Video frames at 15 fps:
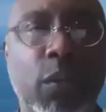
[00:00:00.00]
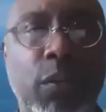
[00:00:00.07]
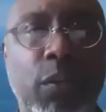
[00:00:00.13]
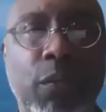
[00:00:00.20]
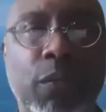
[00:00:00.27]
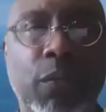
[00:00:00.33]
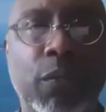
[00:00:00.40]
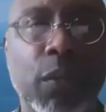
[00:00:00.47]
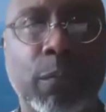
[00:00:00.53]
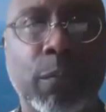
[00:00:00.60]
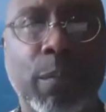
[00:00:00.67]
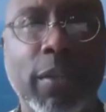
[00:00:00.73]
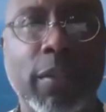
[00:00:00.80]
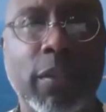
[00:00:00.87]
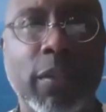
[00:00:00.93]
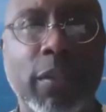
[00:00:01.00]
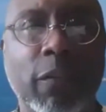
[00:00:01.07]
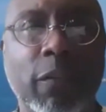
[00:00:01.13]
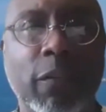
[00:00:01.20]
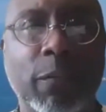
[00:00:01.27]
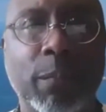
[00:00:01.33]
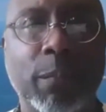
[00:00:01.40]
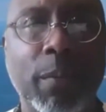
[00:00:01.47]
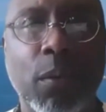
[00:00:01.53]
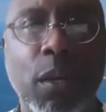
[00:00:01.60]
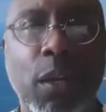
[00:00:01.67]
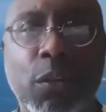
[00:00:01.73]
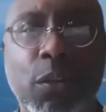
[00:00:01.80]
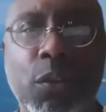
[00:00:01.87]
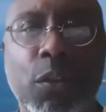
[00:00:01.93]
energy fields of positive
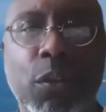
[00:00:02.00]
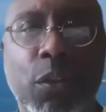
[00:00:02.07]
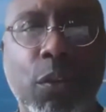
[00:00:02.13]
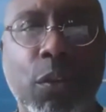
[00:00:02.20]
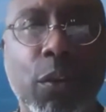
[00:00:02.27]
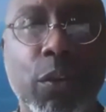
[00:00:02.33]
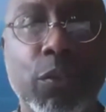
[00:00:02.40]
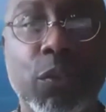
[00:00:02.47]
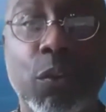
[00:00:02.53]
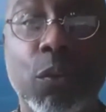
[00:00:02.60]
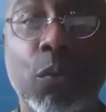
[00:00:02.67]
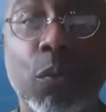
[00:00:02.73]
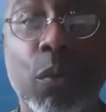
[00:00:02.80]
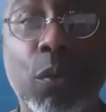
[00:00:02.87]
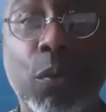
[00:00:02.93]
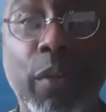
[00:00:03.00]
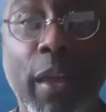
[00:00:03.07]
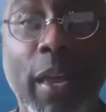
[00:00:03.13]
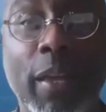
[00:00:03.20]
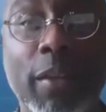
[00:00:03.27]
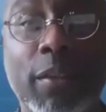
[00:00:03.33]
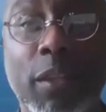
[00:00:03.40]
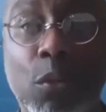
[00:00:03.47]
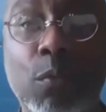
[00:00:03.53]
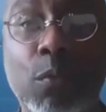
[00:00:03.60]
people to encourage your growth as